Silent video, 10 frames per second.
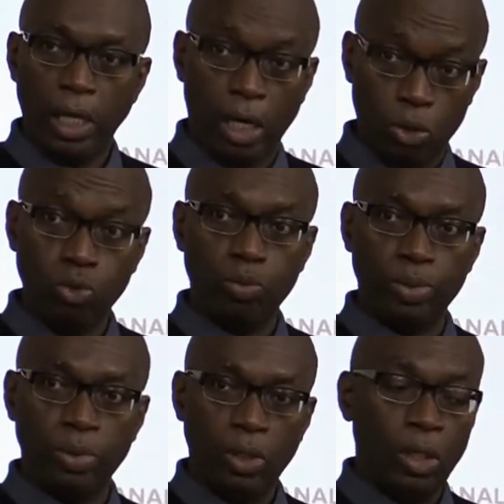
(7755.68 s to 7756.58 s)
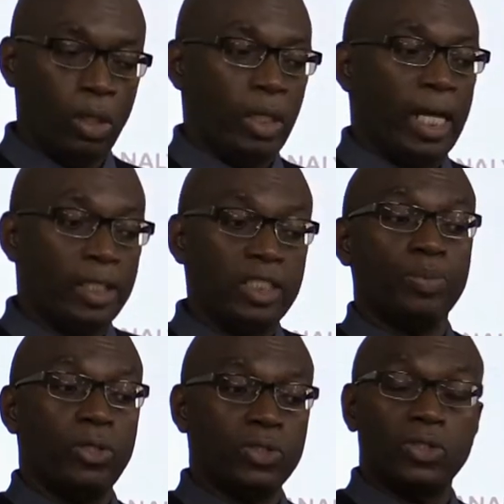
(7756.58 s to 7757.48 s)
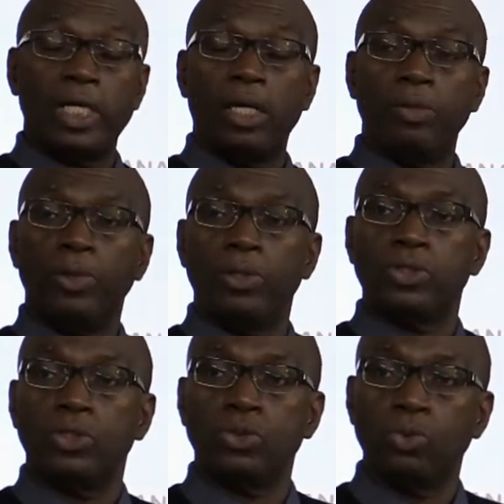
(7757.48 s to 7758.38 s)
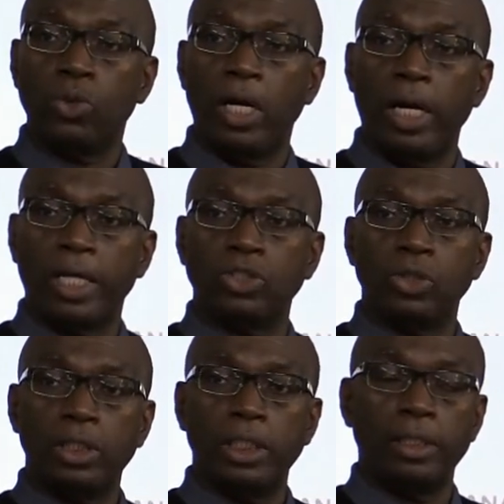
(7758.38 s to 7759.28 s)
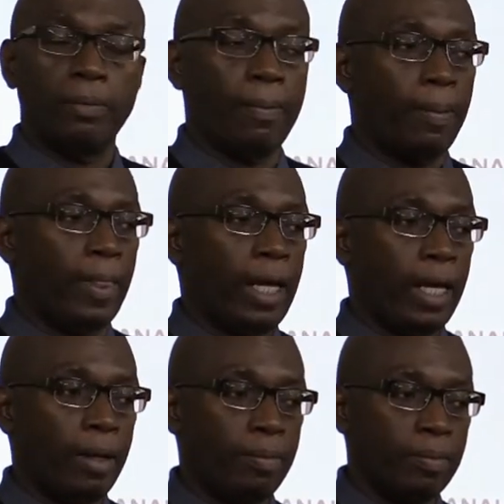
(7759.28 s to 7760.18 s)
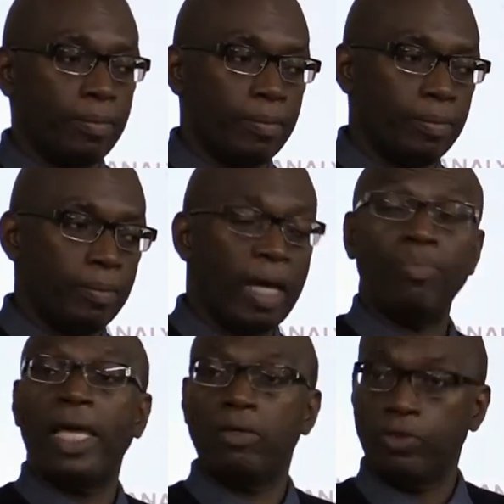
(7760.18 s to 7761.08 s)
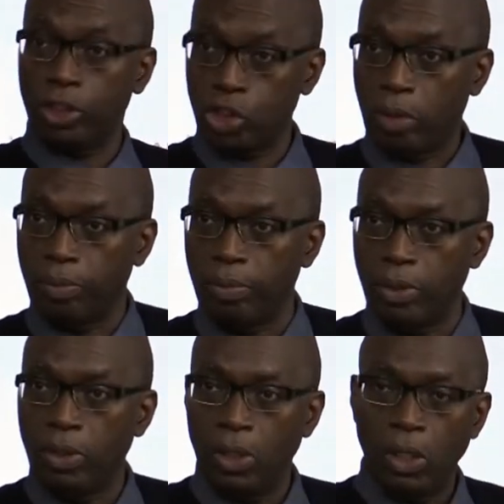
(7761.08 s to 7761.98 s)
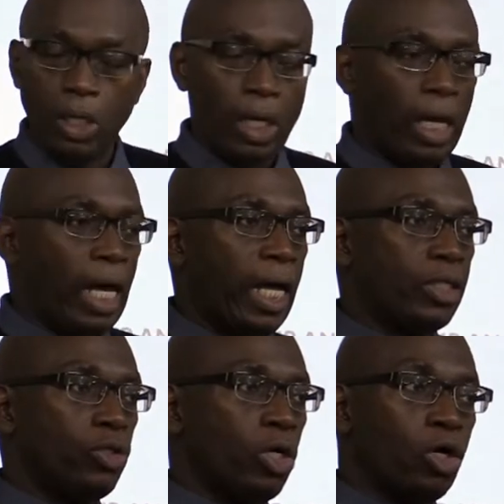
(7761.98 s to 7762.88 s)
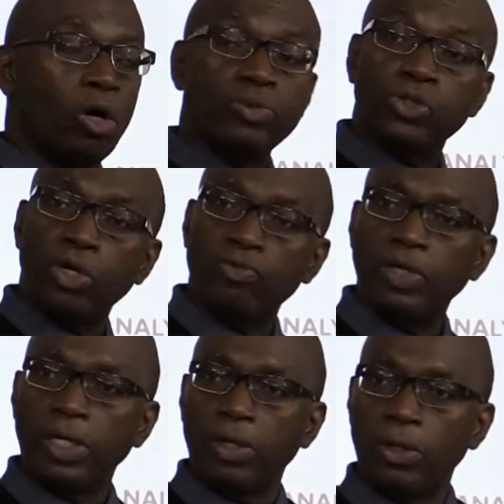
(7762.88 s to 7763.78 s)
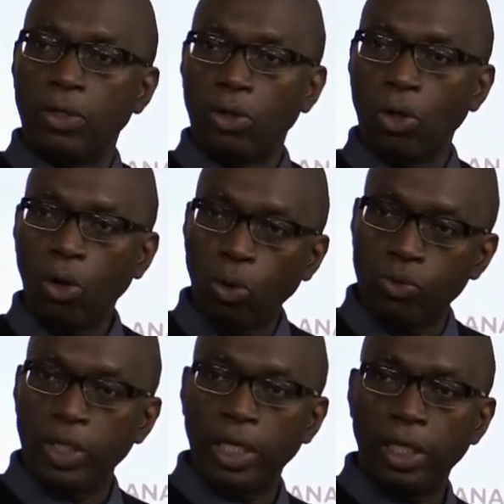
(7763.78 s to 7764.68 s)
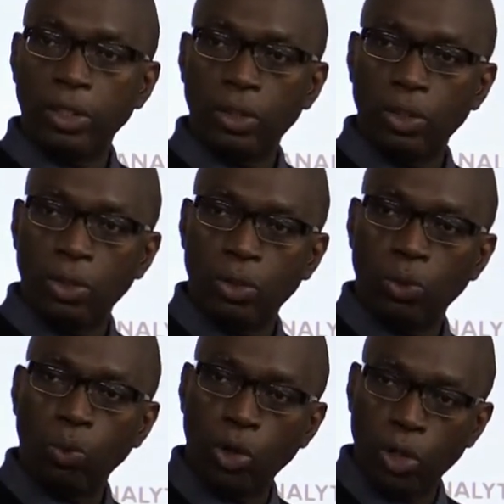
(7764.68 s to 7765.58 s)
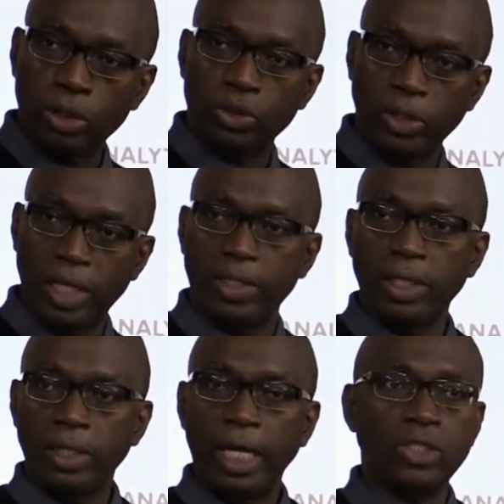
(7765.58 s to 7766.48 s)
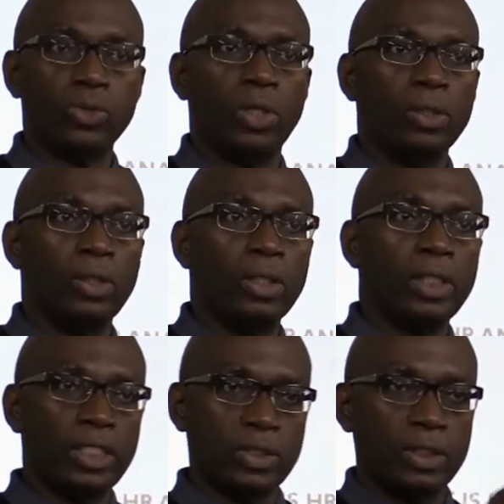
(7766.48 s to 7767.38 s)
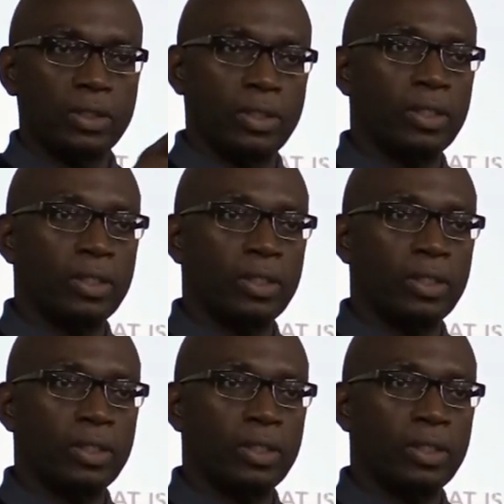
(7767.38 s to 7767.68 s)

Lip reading: a group, and these persons are the persons who are actually applying for the job, and you are observing how they work together and so on. Yes.